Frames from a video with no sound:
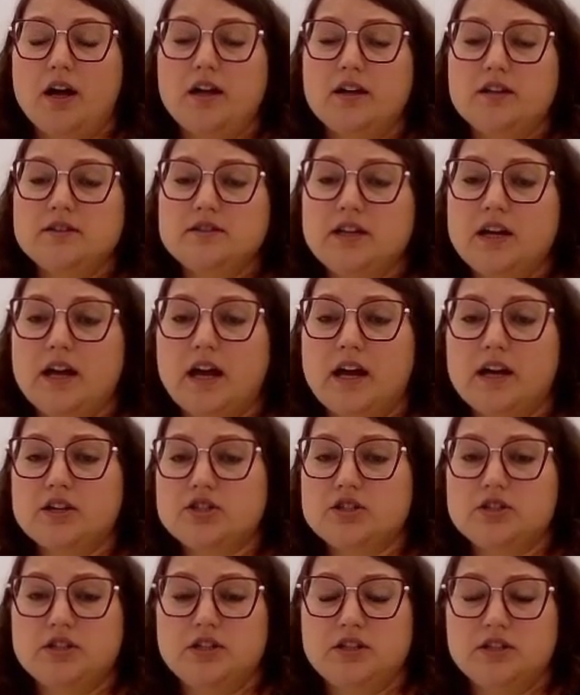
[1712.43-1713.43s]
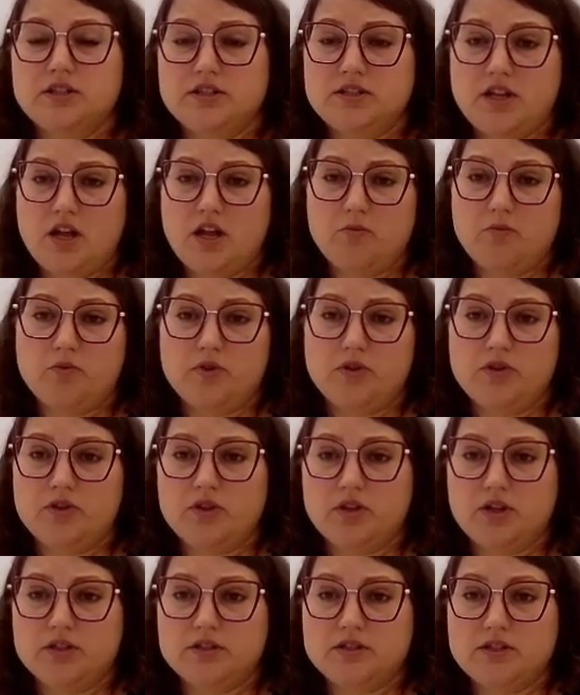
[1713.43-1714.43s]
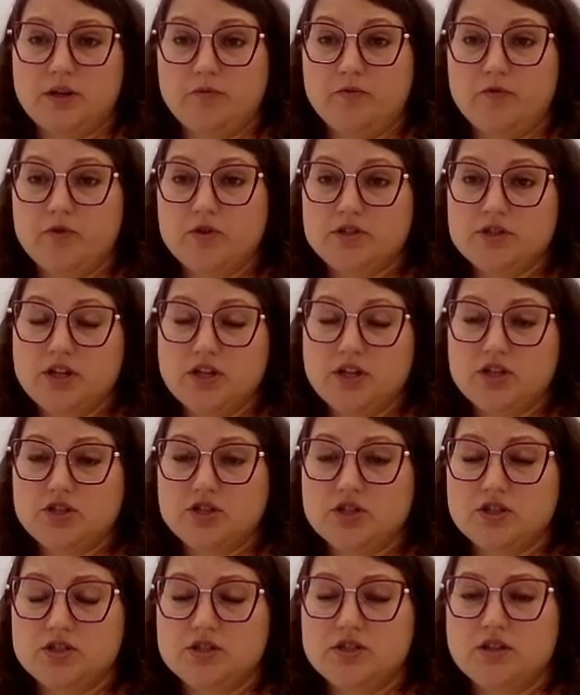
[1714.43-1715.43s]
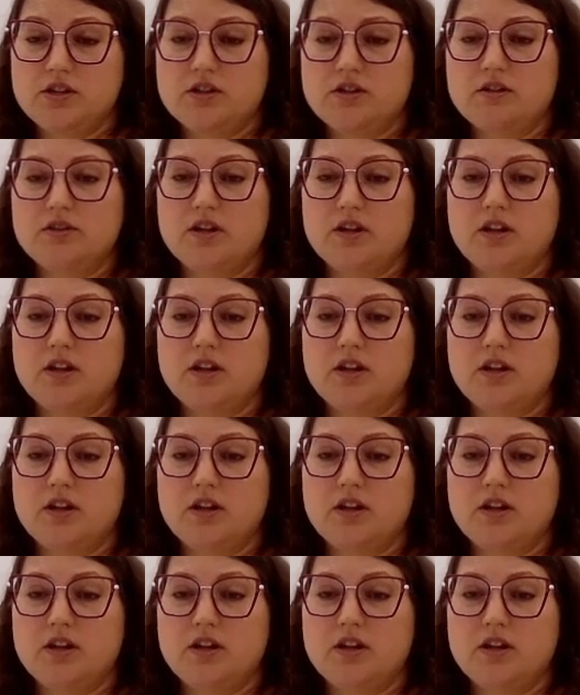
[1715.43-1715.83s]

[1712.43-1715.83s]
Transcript: And actually the same with type 4 stations.